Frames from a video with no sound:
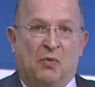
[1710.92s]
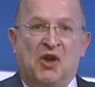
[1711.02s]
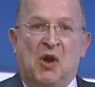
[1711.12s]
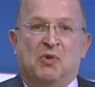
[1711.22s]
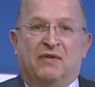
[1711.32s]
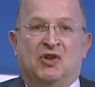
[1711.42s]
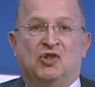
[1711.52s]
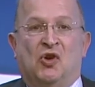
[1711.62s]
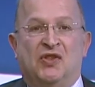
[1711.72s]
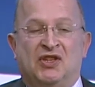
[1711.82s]
we hope you've
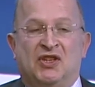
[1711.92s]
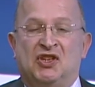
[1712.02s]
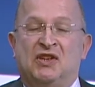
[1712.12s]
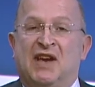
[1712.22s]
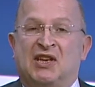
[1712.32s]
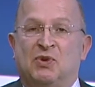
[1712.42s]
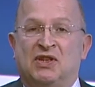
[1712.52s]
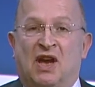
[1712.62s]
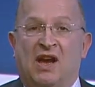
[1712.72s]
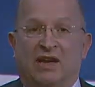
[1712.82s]
enjoyed this edition of Expert
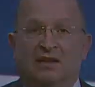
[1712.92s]
Eye.